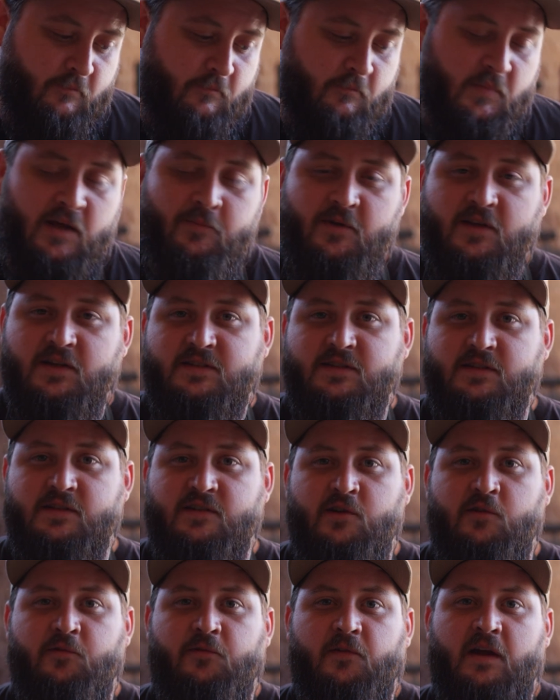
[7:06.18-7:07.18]
maybe this is a
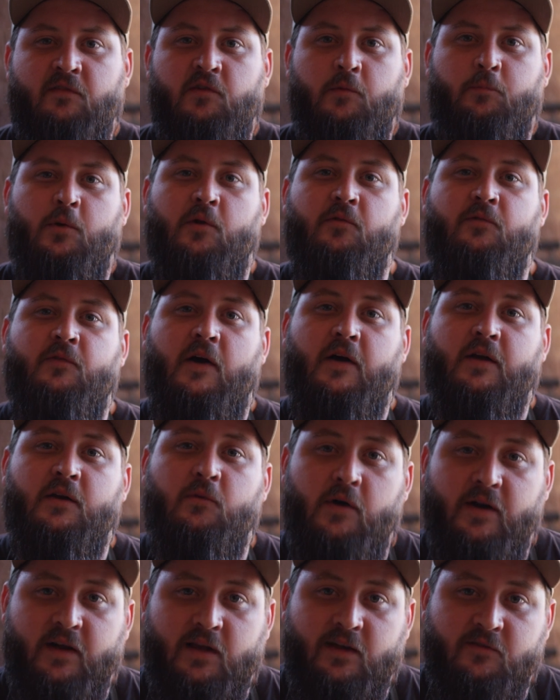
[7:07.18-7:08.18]
new flavor profile you
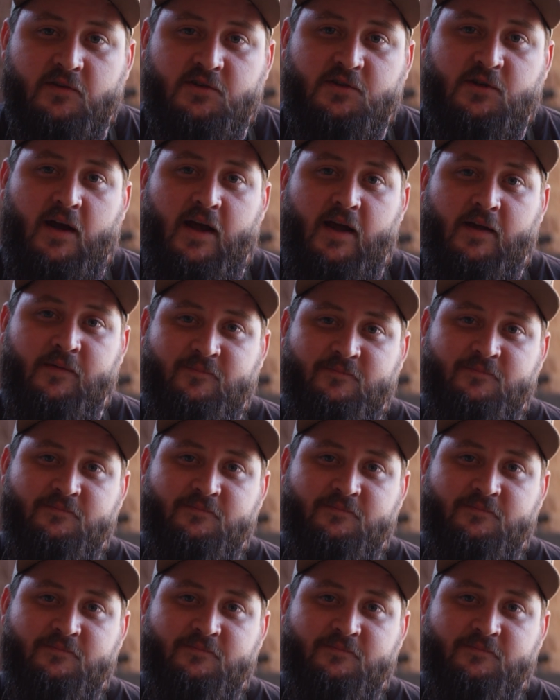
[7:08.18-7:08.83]
want to give a try.